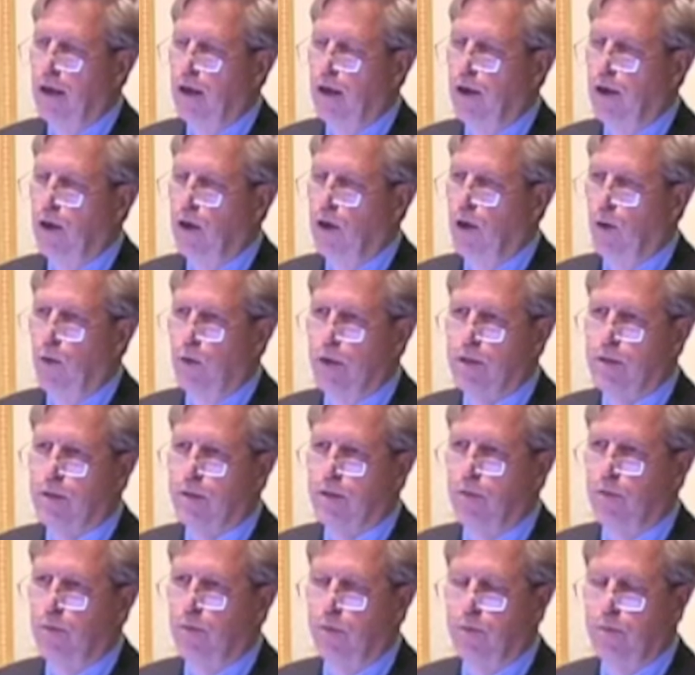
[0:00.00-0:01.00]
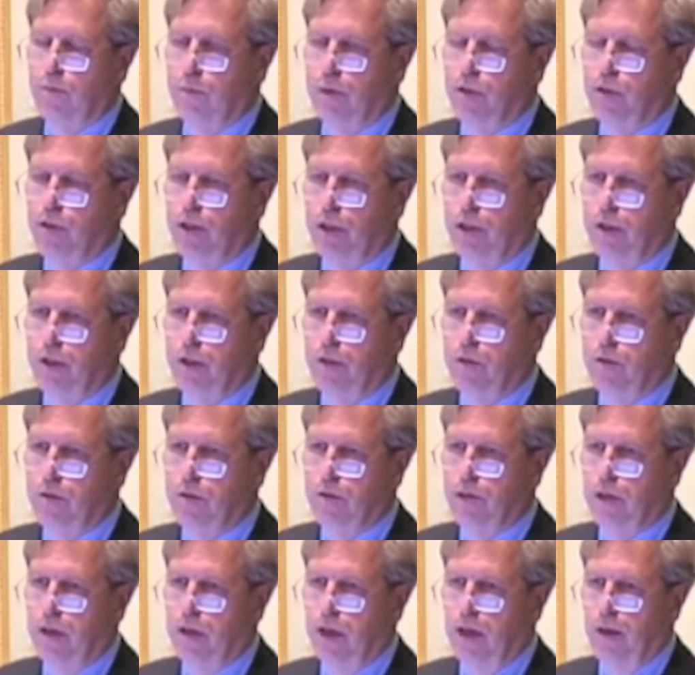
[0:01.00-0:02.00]
what's the machine
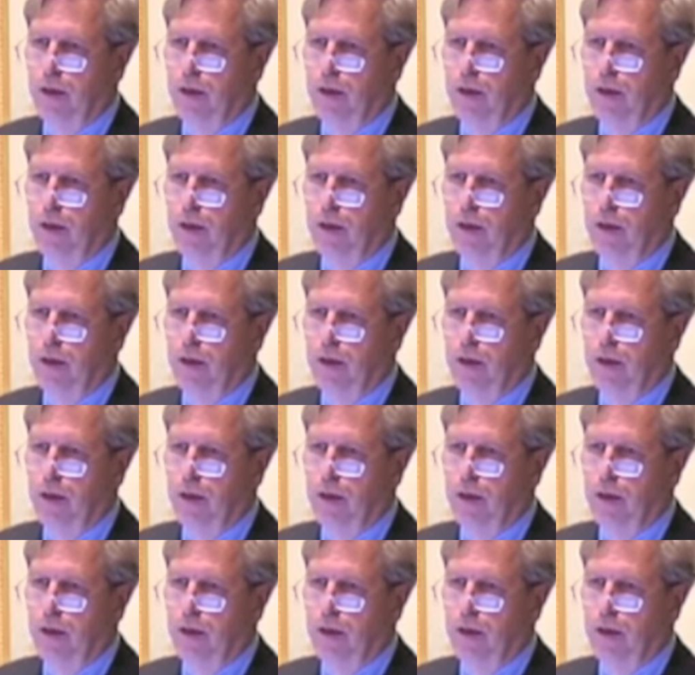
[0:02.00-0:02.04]
used?